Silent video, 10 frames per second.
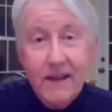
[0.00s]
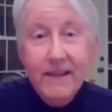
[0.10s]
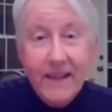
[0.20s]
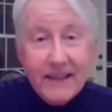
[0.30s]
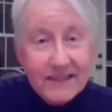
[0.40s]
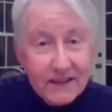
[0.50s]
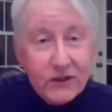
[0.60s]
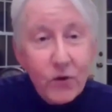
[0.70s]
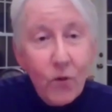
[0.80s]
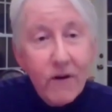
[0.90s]
that's the
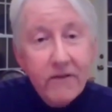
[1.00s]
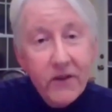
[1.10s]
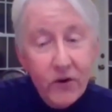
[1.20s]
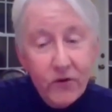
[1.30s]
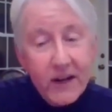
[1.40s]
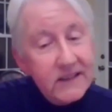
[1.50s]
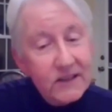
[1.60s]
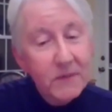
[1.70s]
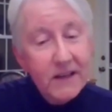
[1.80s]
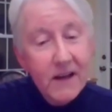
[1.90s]
story of the New
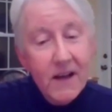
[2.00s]
Testament.